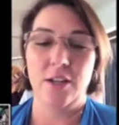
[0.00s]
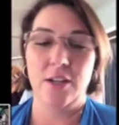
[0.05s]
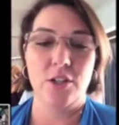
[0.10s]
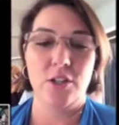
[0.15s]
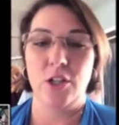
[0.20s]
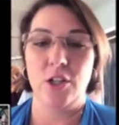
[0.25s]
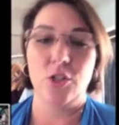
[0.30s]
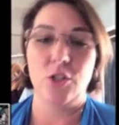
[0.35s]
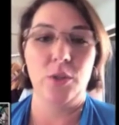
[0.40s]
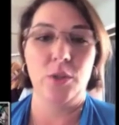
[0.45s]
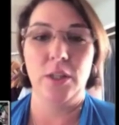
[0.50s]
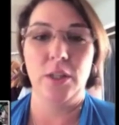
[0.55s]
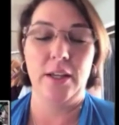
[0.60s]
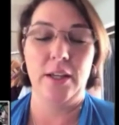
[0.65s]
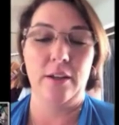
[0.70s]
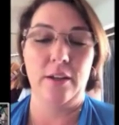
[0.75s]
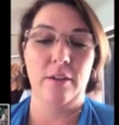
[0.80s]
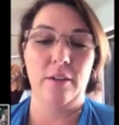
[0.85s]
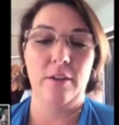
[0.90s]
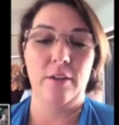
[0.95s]
talk to her like
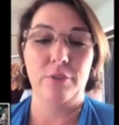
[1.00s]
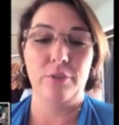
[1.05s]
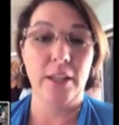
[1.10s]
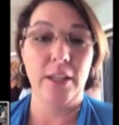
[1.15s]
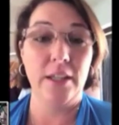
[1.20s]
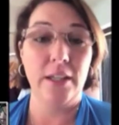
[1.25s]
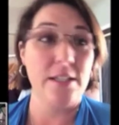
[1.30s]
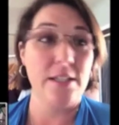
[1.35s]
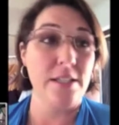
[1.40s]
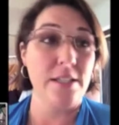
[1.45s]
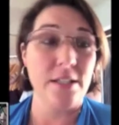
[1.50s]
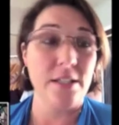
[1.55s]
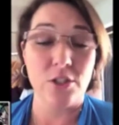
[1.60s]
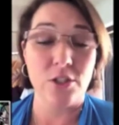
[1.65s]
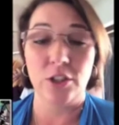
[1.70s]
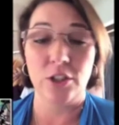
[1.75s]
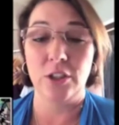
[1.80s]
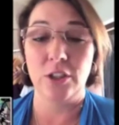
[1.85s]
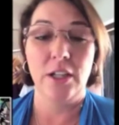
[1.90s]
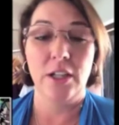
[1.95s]
a friend, a
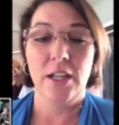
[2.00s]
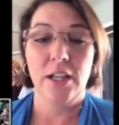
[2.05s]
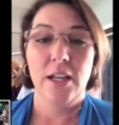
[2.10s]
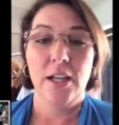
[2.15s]
sister.